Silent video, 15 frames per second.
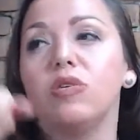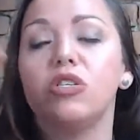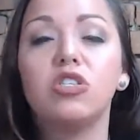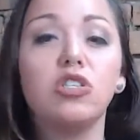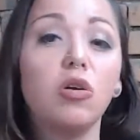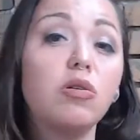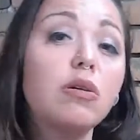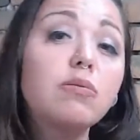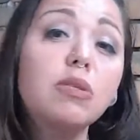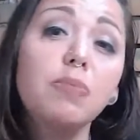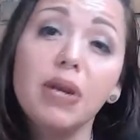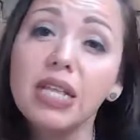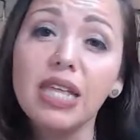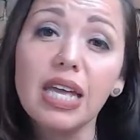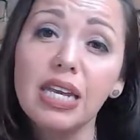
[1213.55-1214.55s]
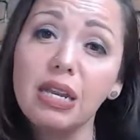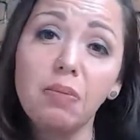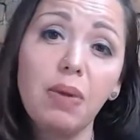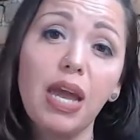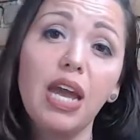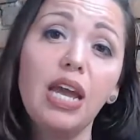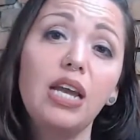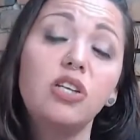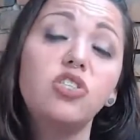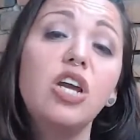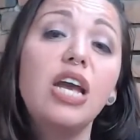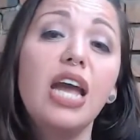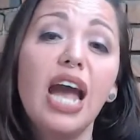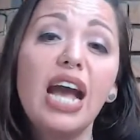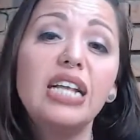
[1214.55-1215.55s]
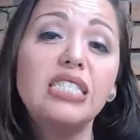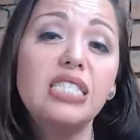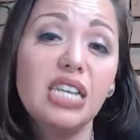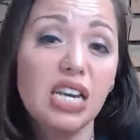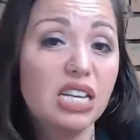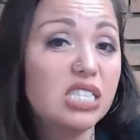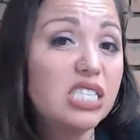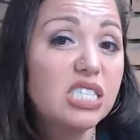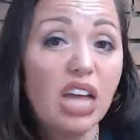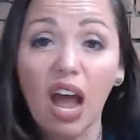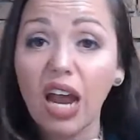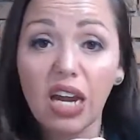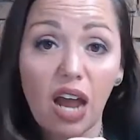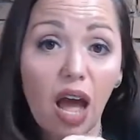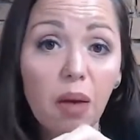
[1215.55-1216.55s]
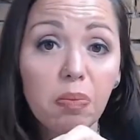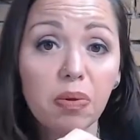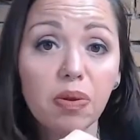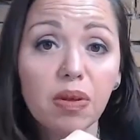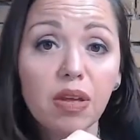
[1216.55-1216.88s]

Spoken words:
showed up to my landing page and didn't sign up.